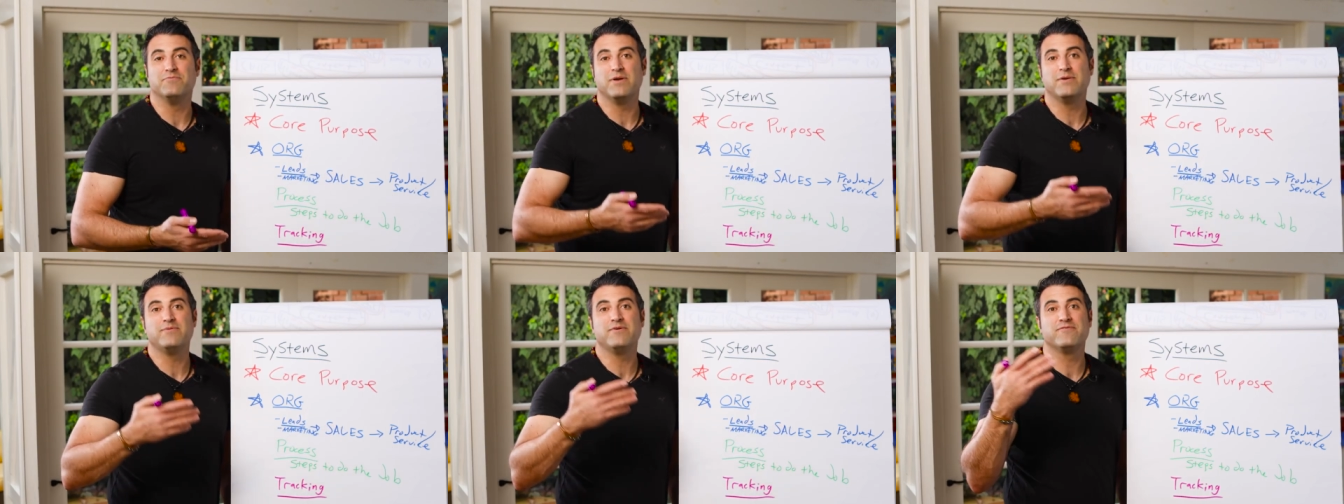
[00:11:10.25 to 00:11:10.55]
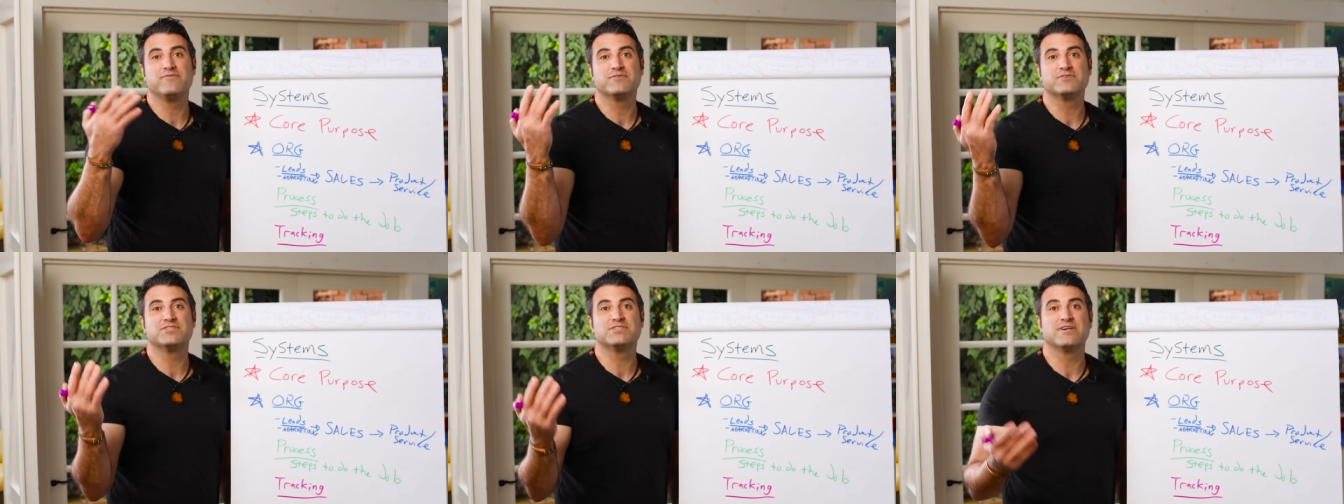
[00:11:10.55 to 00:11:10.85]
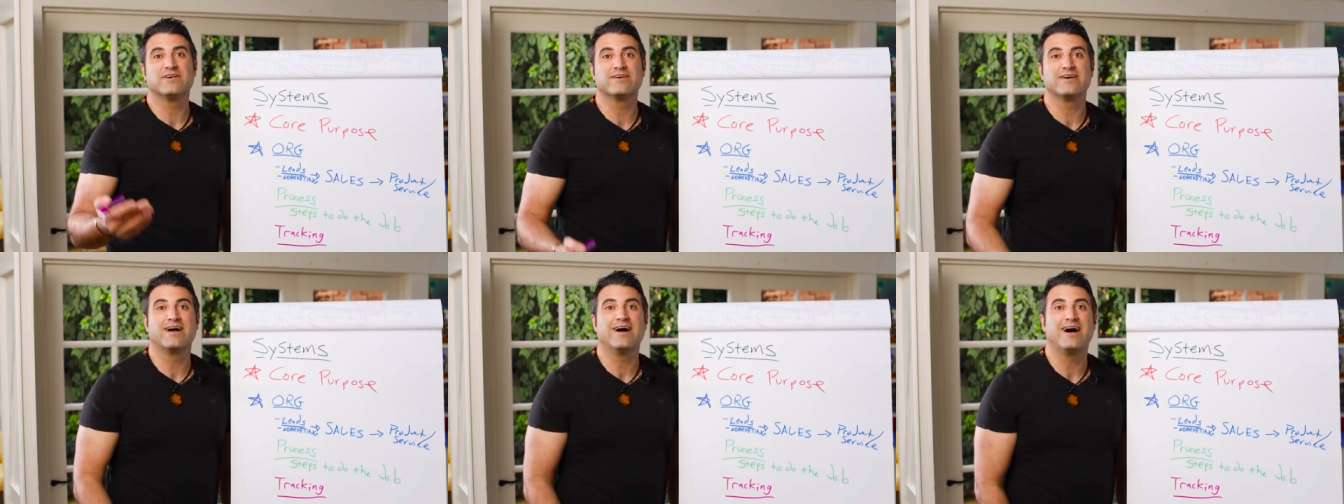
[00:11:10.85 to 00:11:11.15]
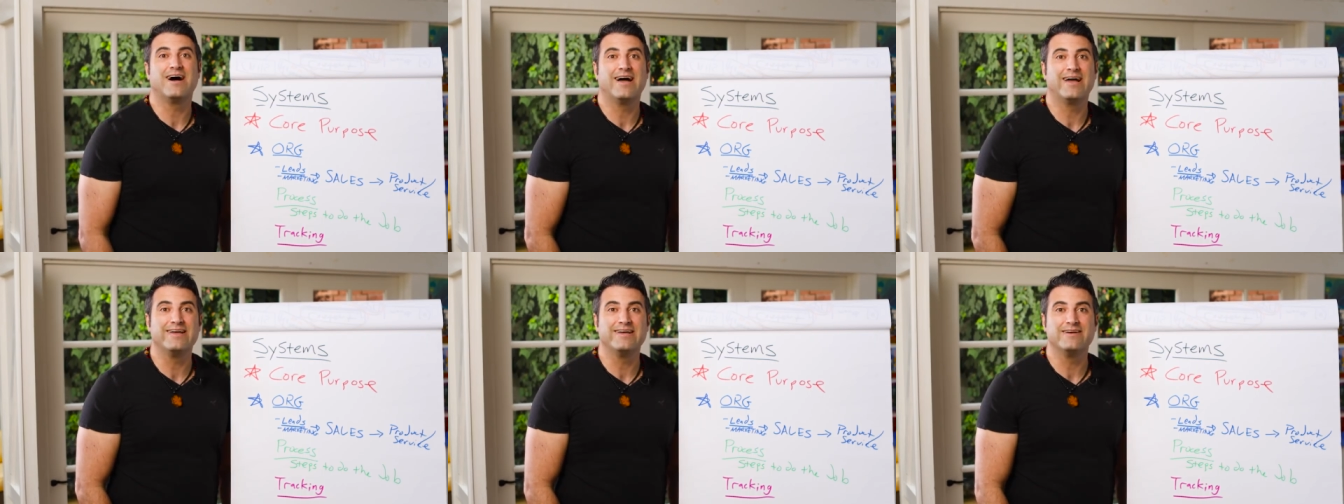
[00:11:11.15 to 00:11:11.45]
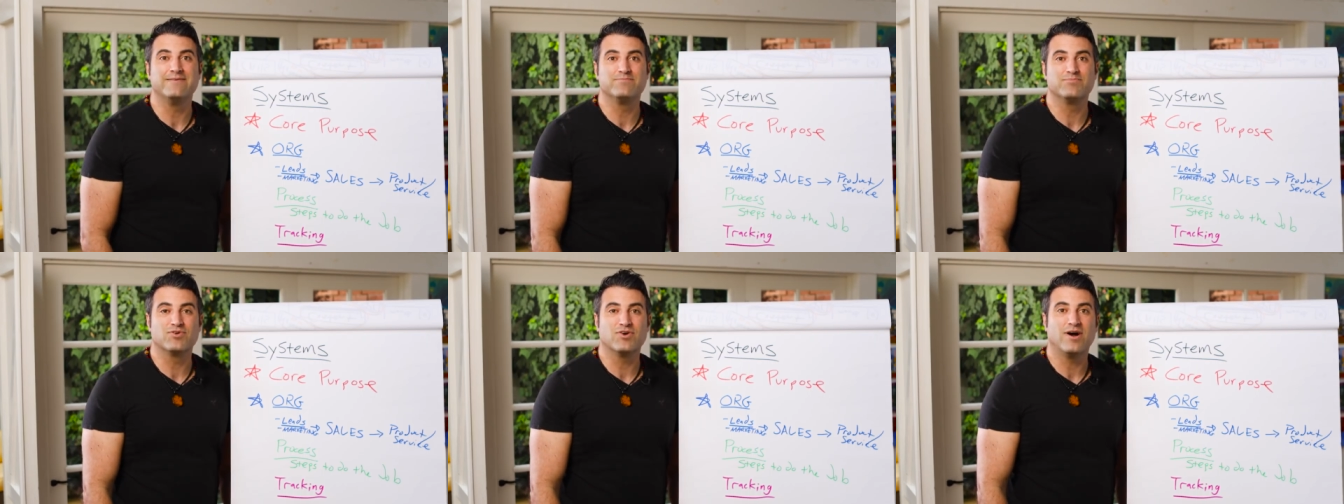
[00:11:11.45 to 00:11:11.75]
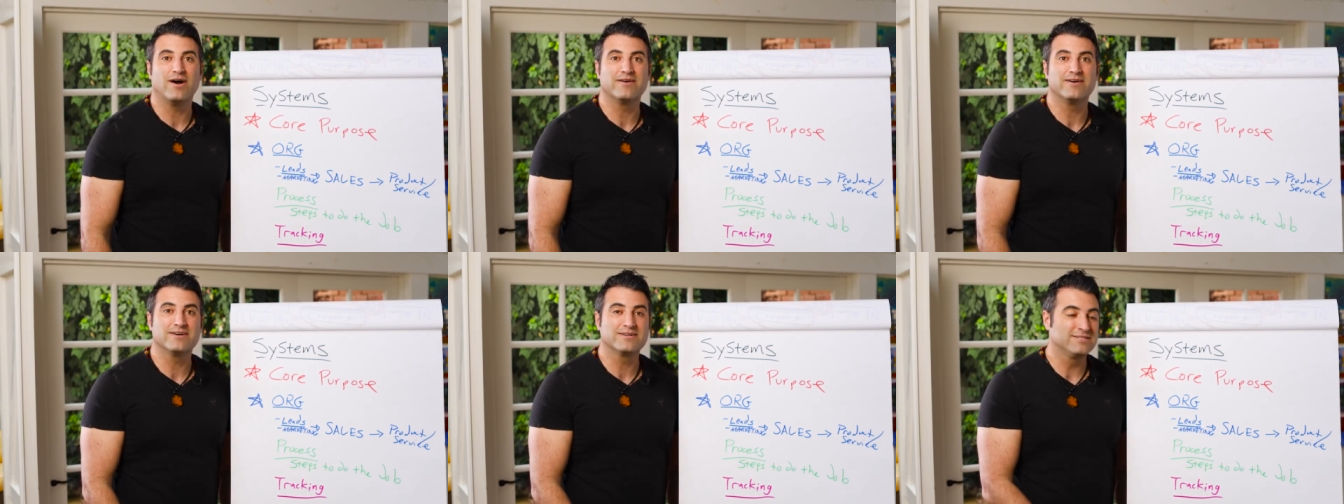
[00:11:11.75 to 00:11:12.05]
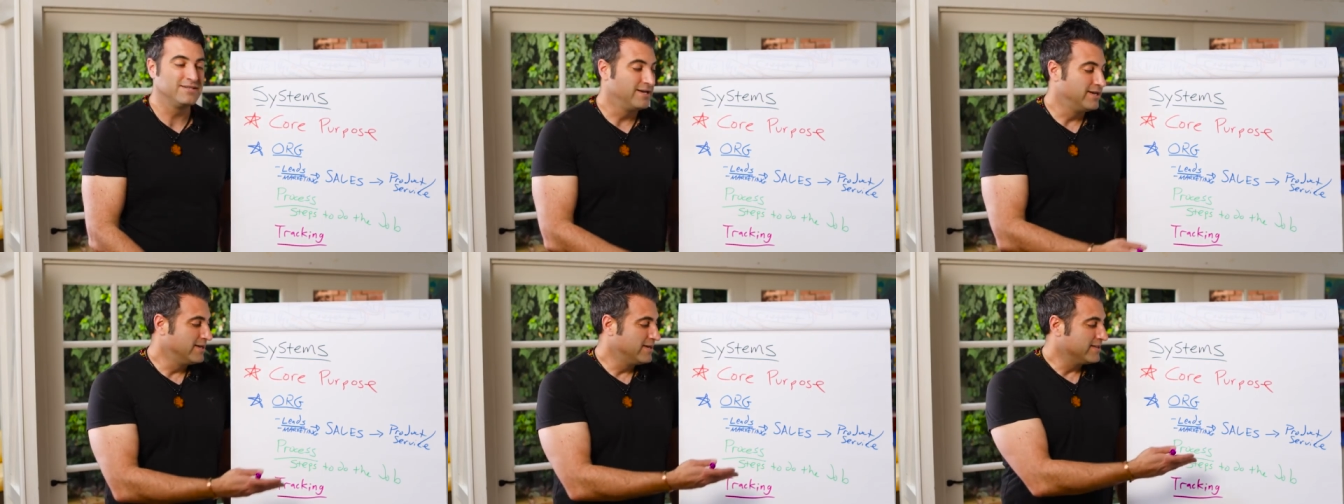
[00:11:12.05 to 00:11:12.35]
Maybe if you're selling a high-end
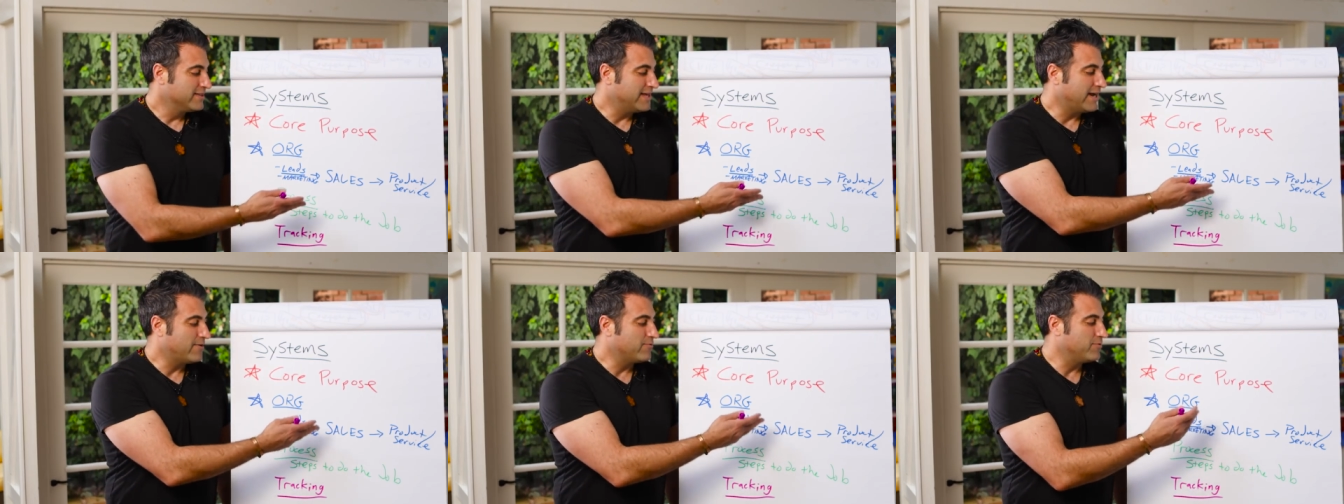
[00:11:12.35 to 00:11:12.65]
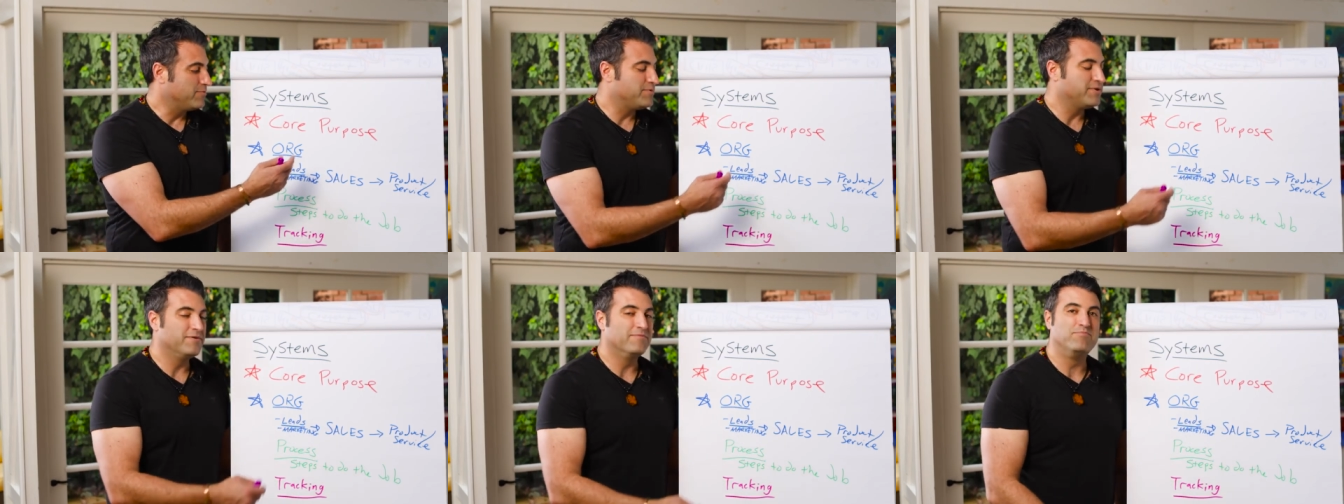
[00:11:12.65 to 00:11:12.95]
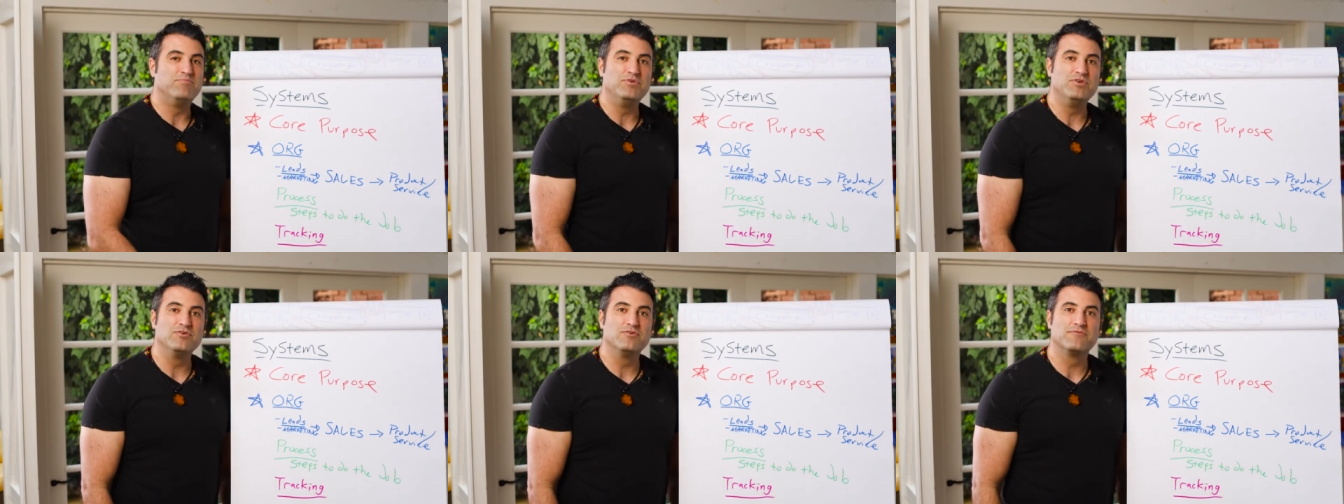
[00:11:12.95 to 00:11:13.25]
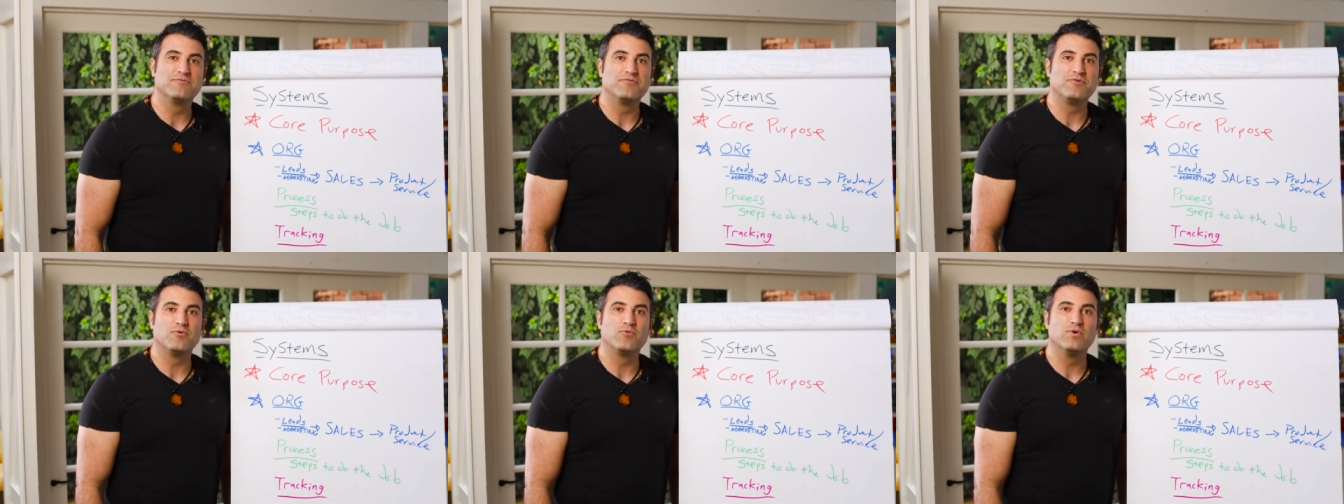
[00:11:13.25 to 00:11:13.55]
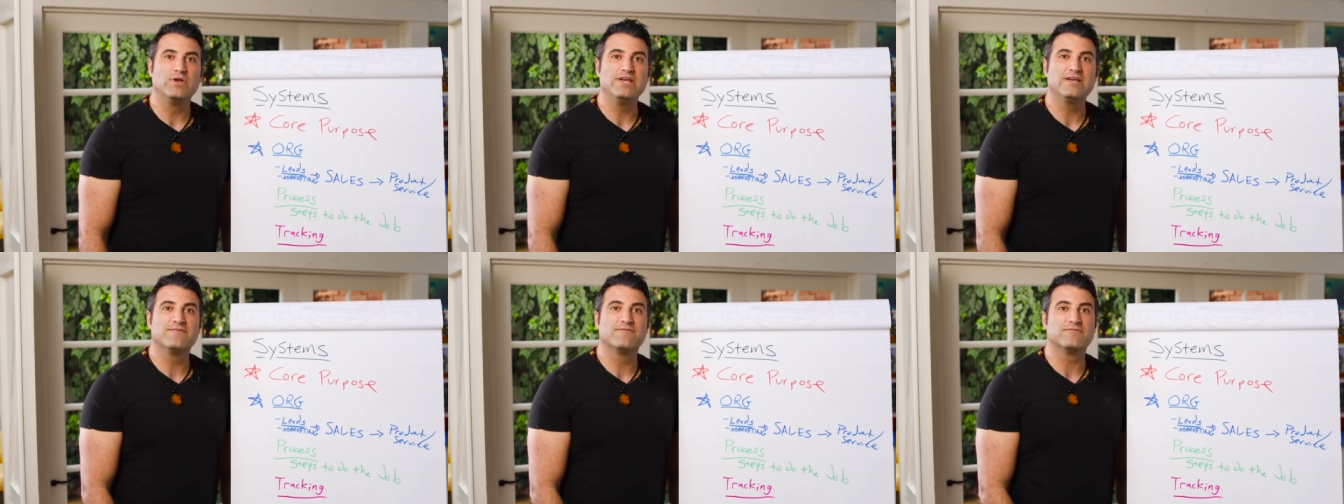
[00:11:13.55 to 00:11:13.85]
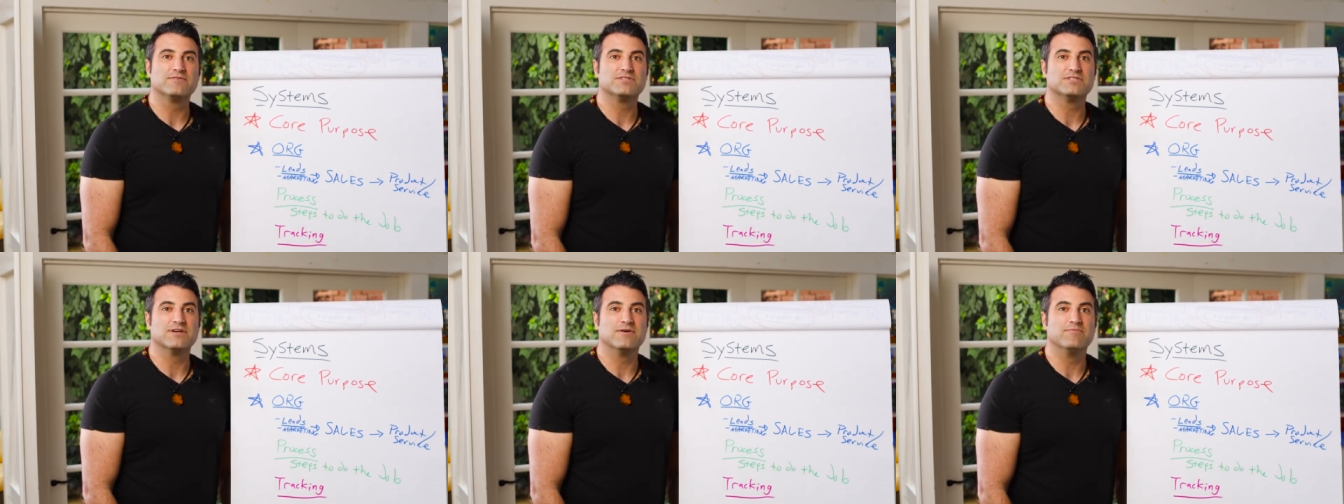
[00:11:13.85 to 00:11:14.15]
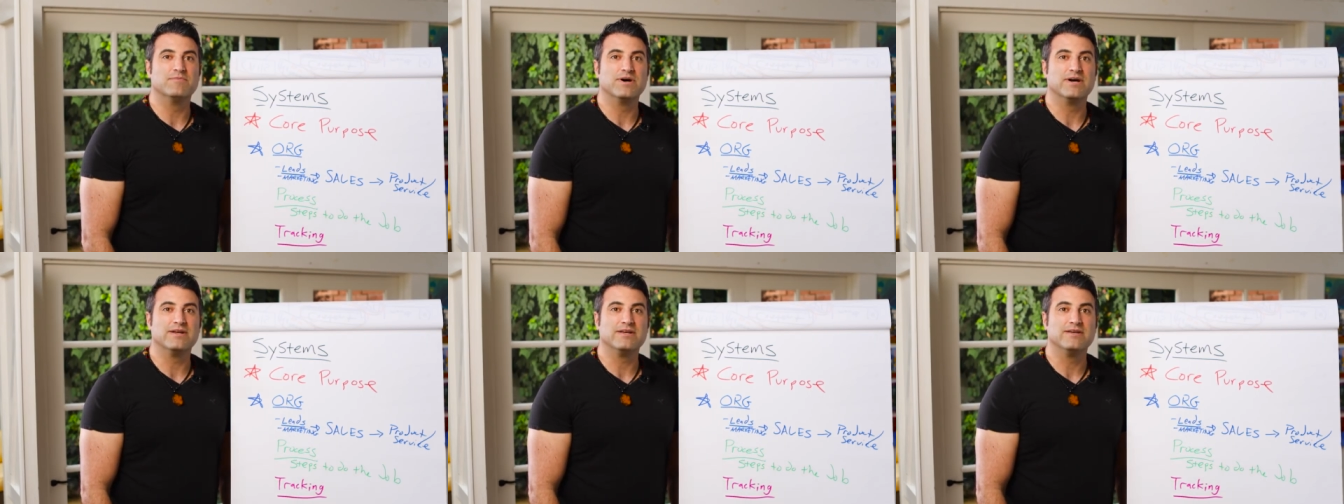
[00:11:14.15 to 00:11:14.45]
product, that would be a beautiful week for
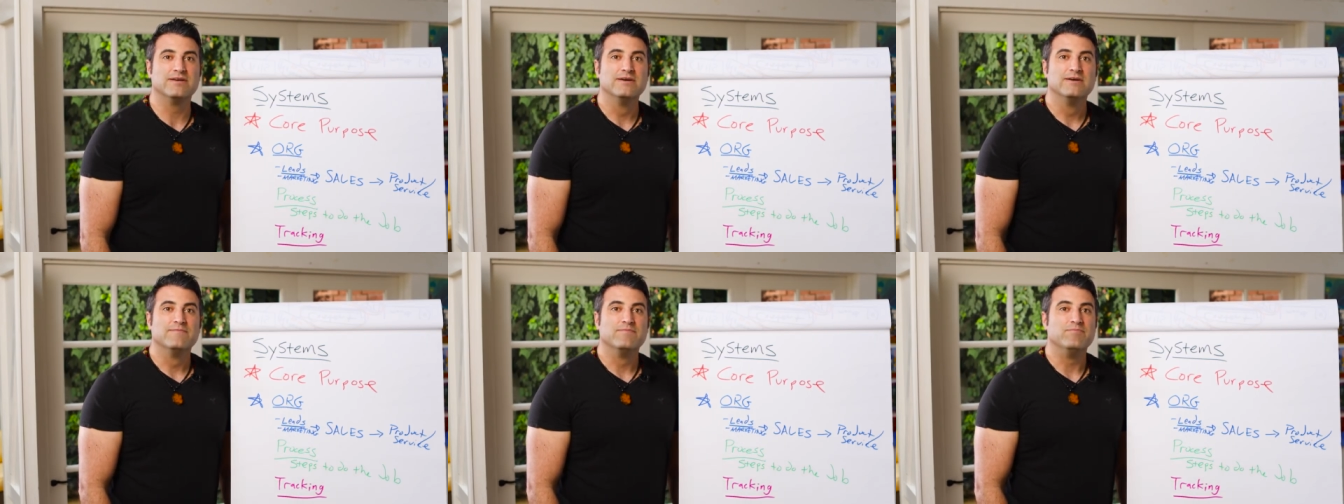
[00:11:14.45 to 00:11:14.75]
somebody.